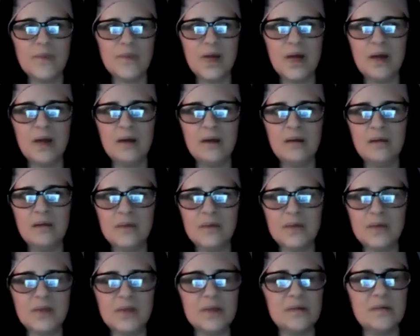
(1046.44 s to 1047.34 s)

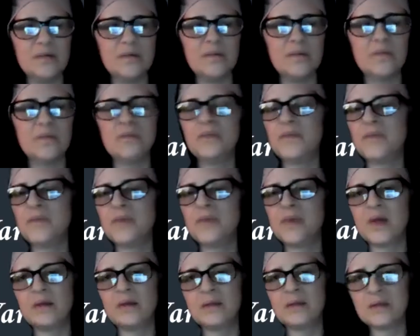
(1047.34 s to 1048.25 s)
And
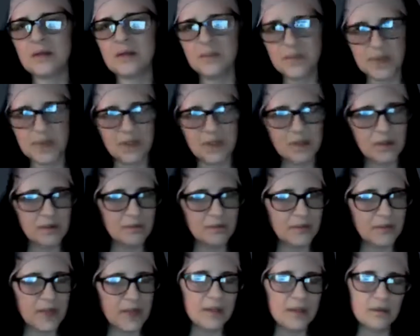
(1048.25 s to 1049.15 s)
that's
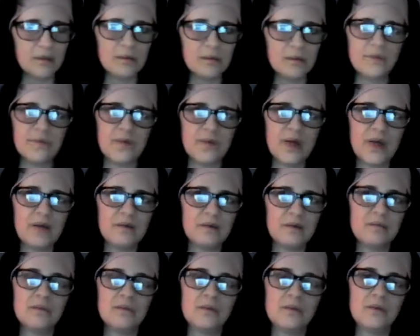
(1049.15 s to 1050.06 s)
something later that
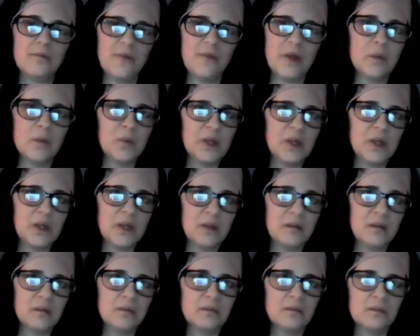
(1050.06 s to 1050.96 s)
your family
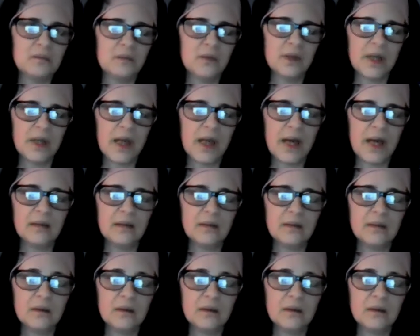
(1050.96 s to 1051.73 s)
can look at.